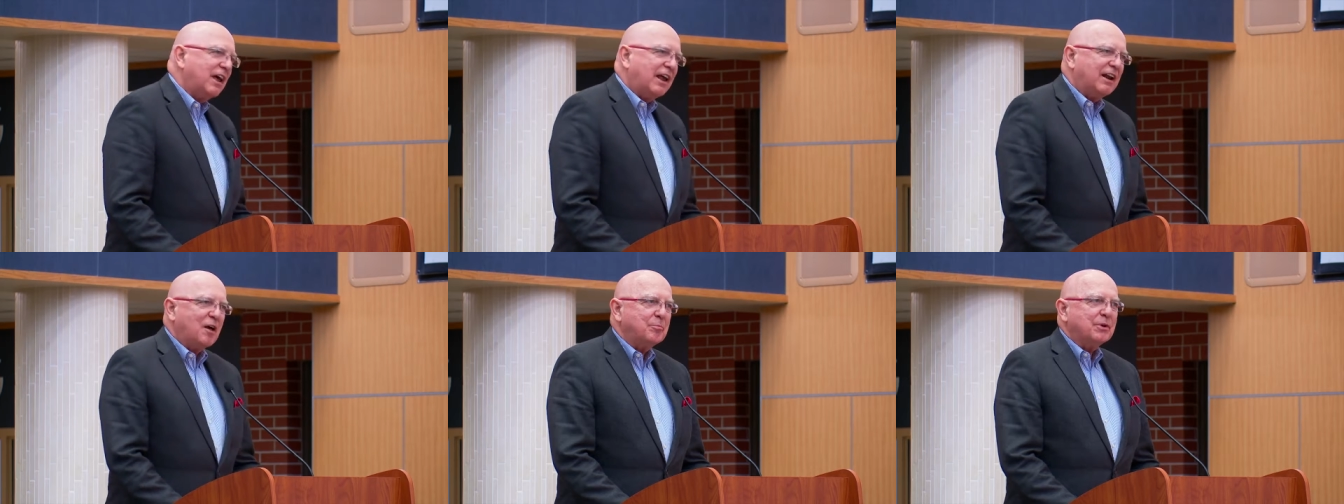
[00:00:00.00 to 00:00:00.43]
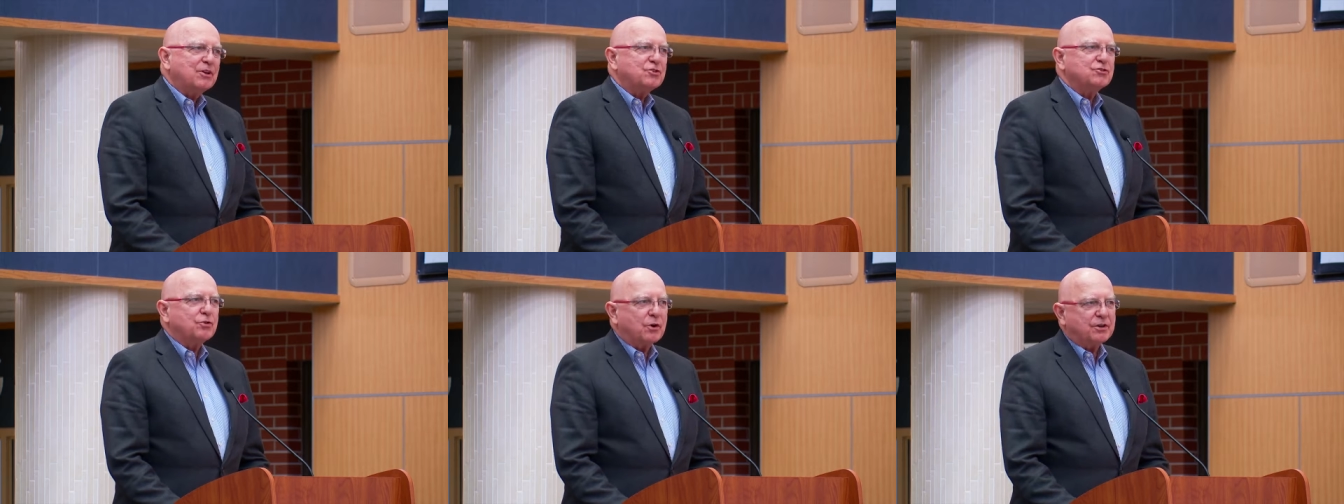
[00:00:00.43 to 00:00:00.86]
and I'll be
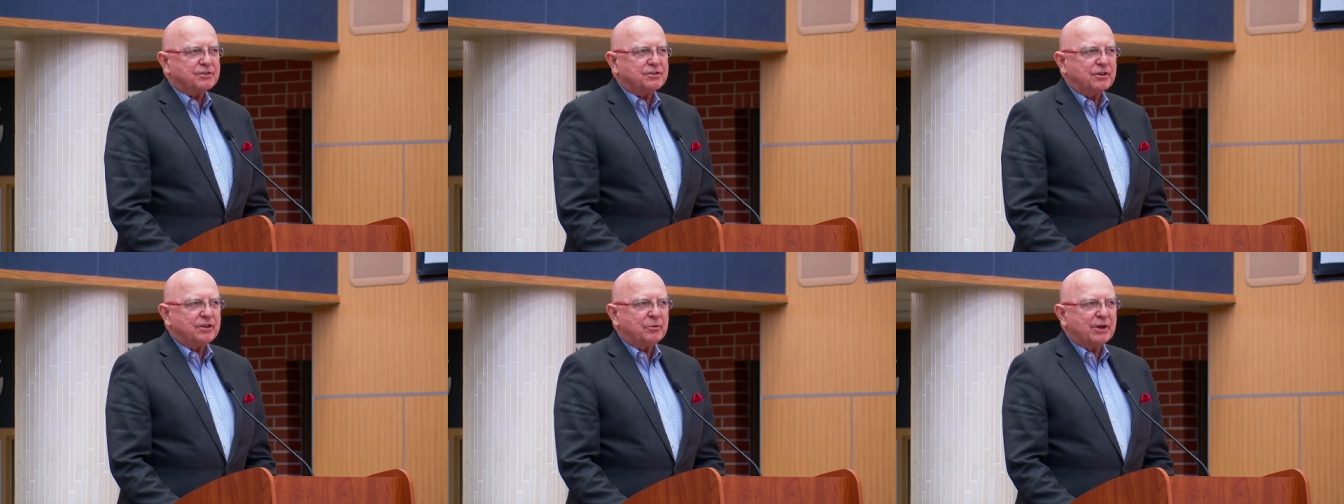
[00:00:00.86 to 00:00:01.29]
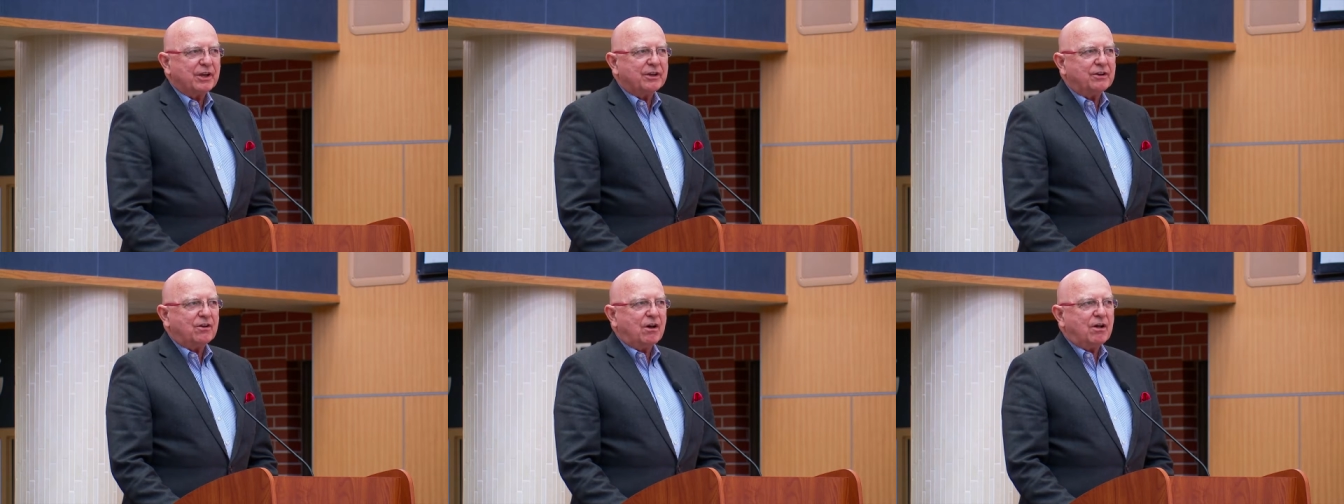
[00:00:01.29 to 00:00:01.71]
short so that we
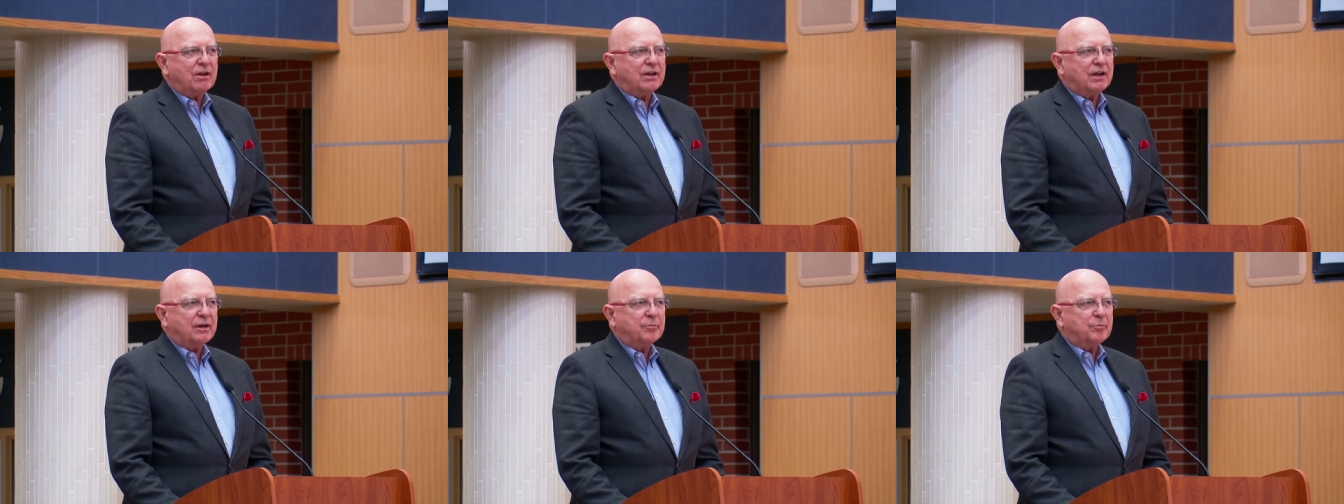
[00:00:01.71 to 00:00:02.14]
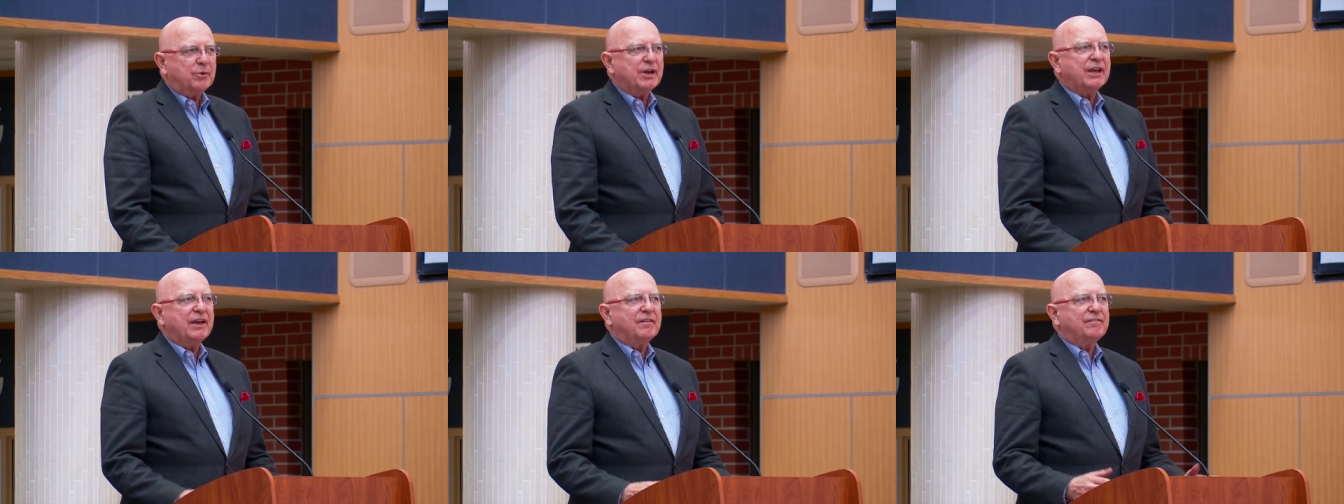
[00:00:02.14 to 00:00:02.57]
can all uh,
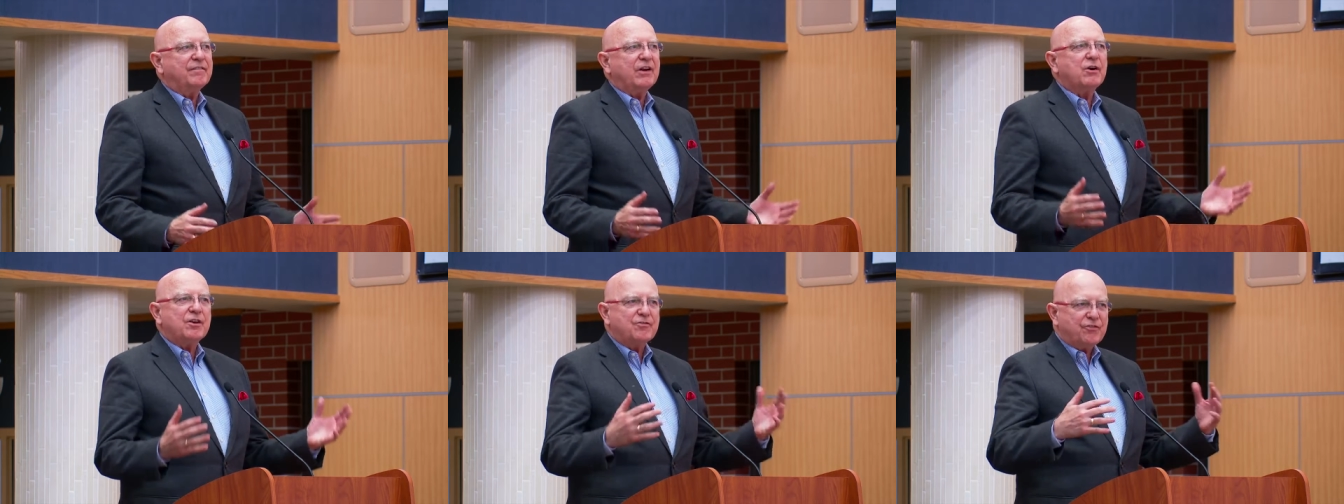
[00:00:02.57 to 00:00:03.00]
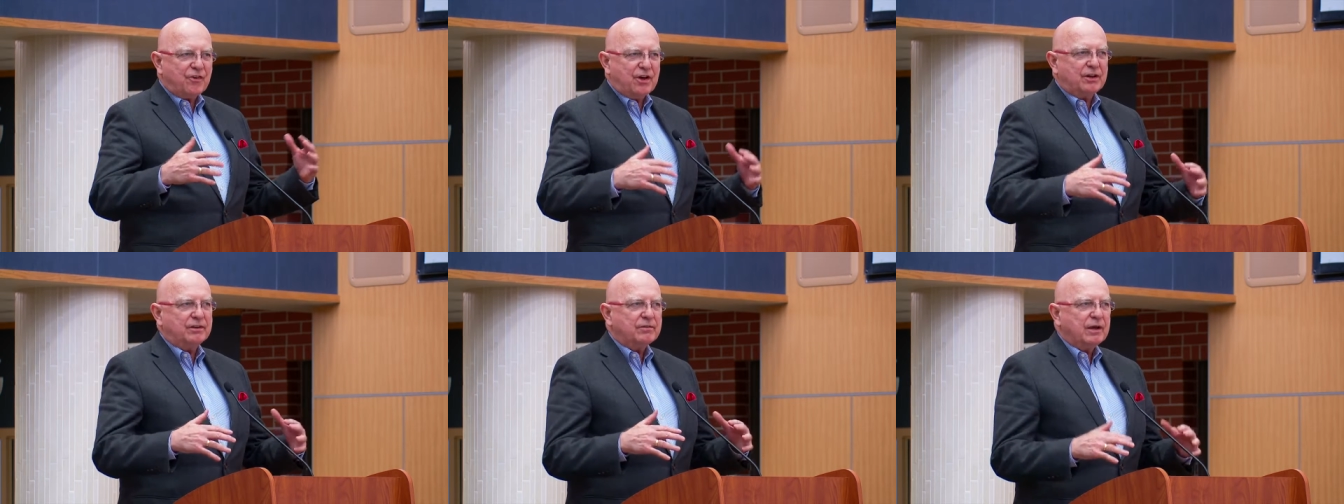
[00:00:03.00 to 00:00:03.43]
bring a very
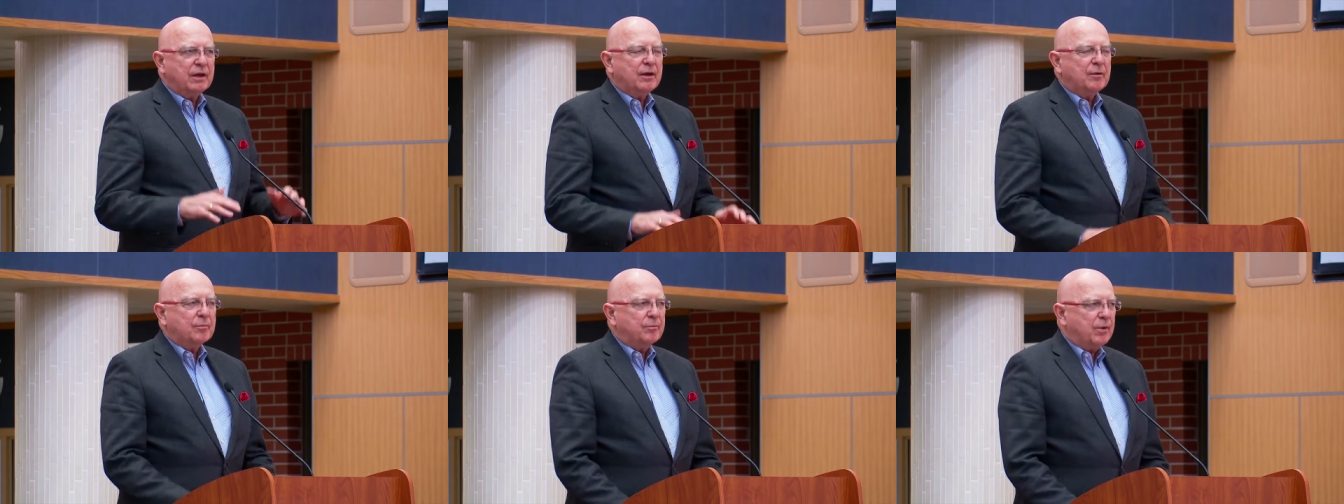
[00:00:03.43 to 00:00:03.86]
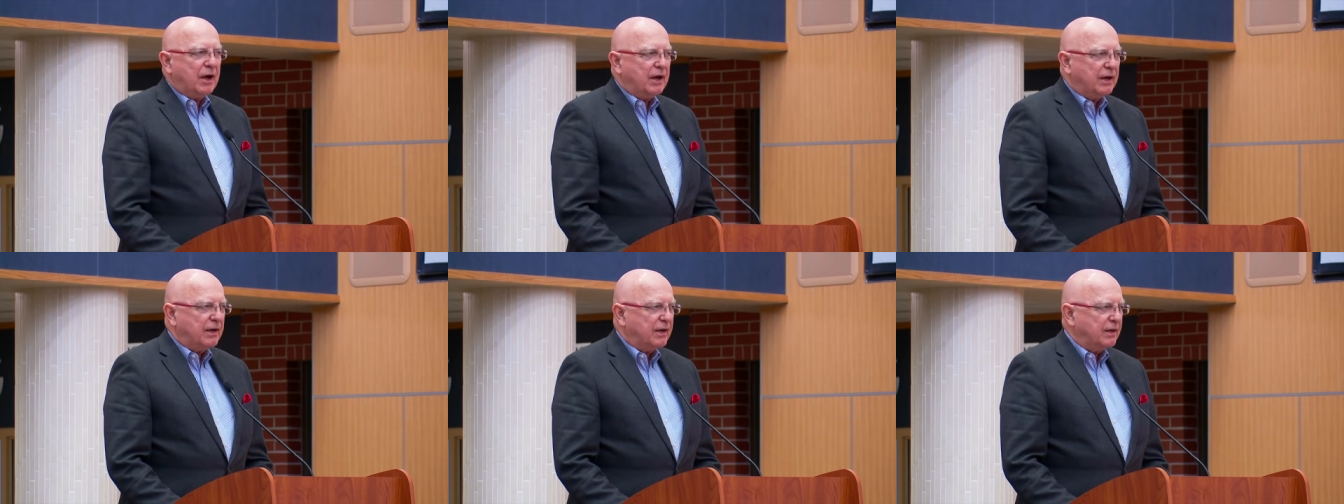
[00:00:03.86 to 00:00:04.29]
fun
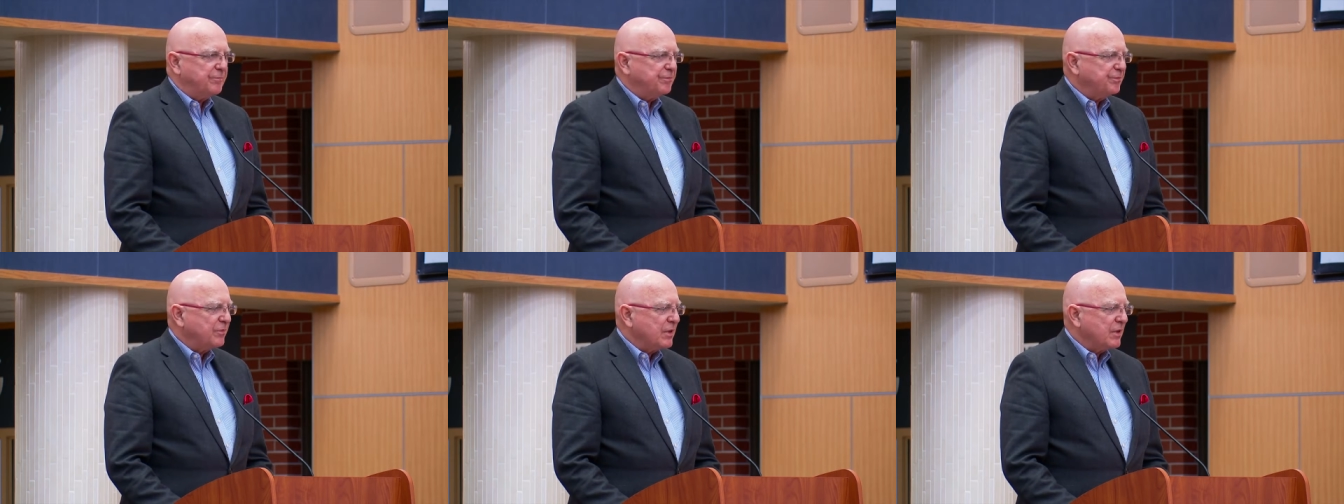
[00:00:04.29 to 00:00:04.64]
uh,